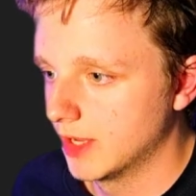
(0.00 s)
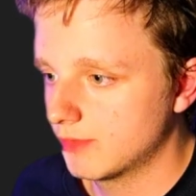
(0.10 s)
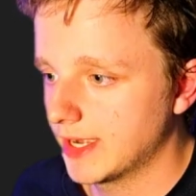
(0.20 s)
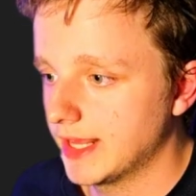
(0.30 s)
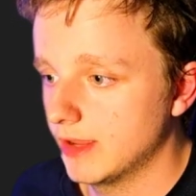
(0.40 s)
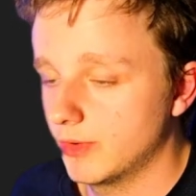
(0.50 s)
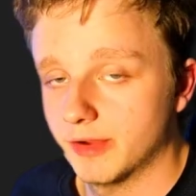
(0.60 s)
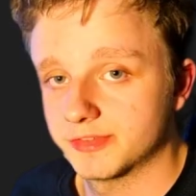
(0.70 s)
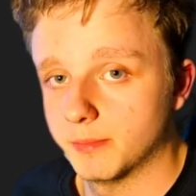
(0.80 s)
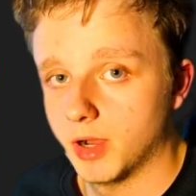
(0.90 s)
Right here we have
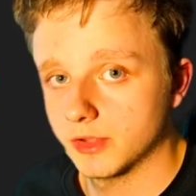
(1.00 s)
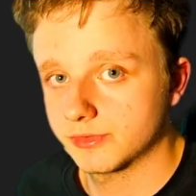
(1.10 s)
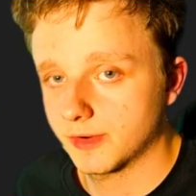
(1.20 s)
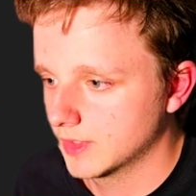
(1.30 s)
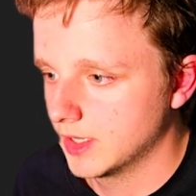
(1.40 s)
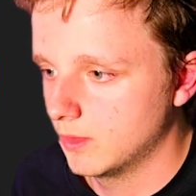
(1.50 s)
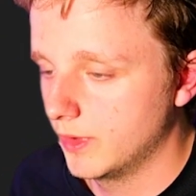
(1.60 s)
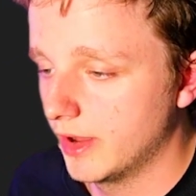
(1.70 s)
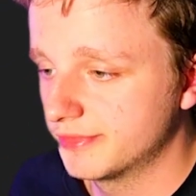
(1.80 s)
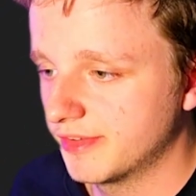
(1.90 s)
the master. We
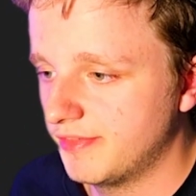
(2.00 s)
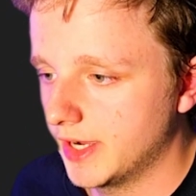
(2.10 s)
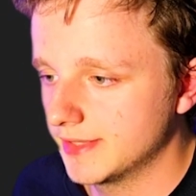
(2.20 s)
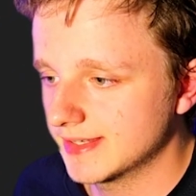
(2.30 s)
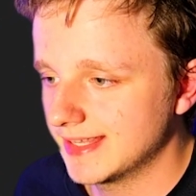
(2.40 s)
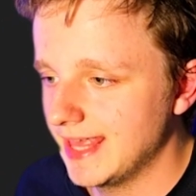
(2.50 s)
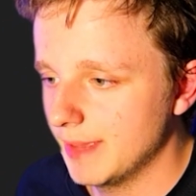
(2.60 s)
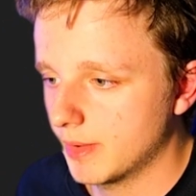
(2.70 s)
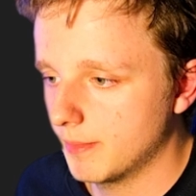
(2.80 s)
have to find gib